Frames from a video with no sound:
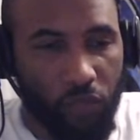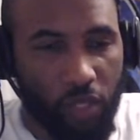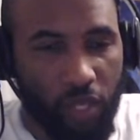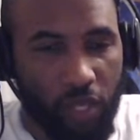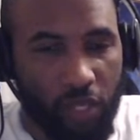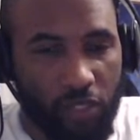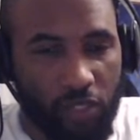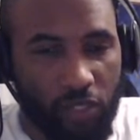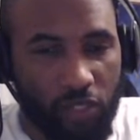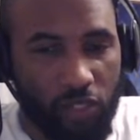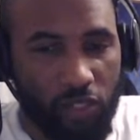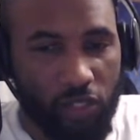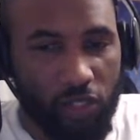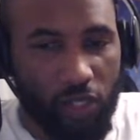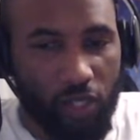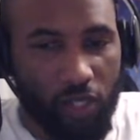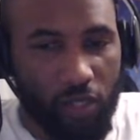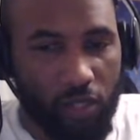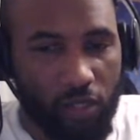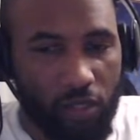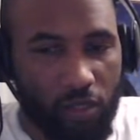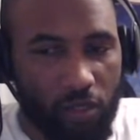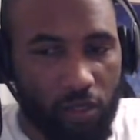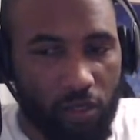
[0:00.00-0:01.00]
as a
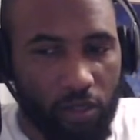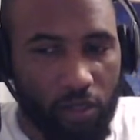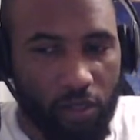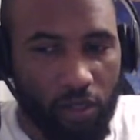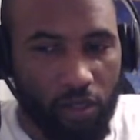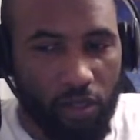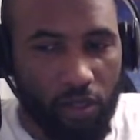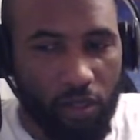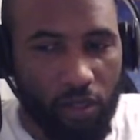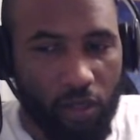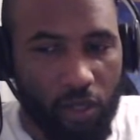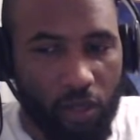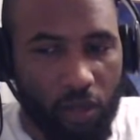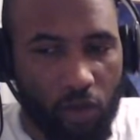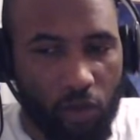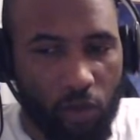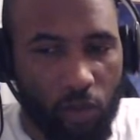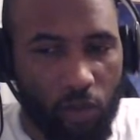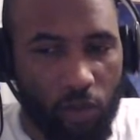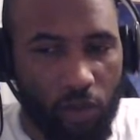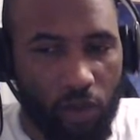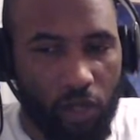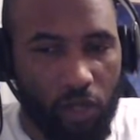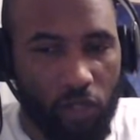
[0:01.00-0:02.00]
son,
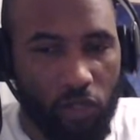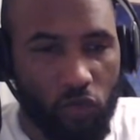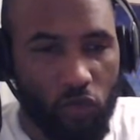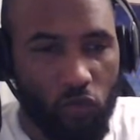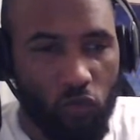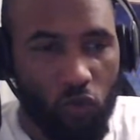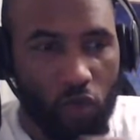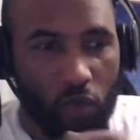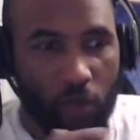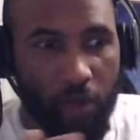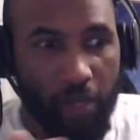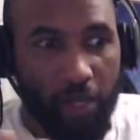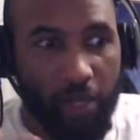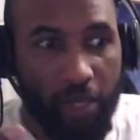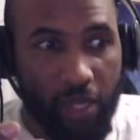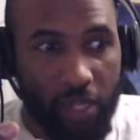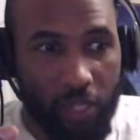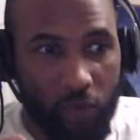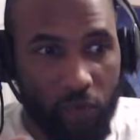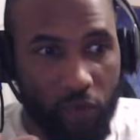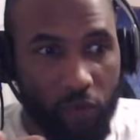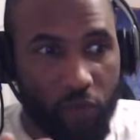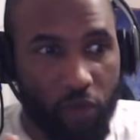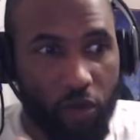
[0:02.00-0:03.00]
I just want my dad
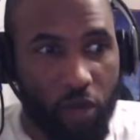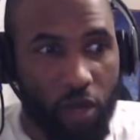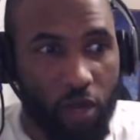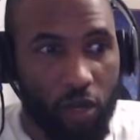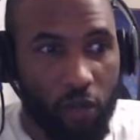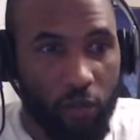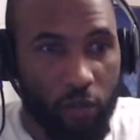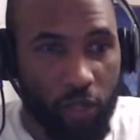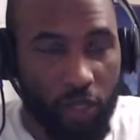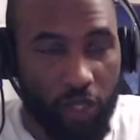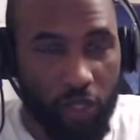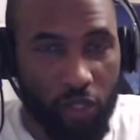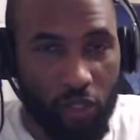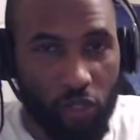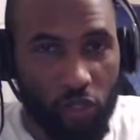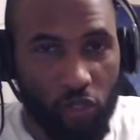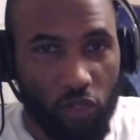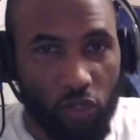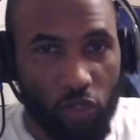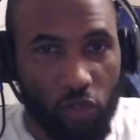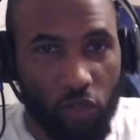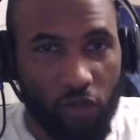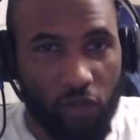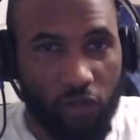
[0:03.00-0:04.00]
to be proud of me and
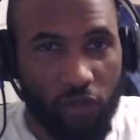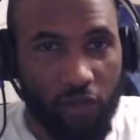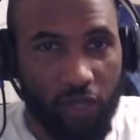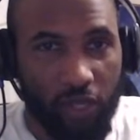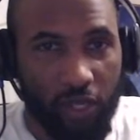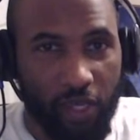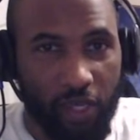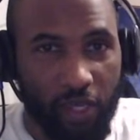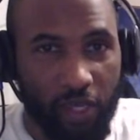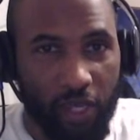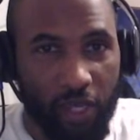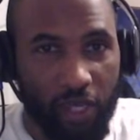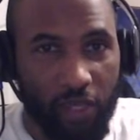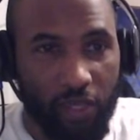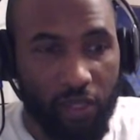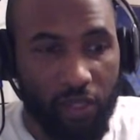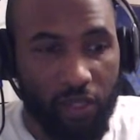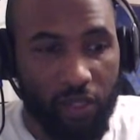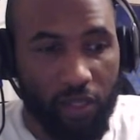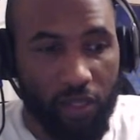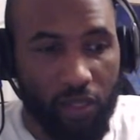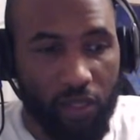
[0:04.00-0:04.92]
to do everything I can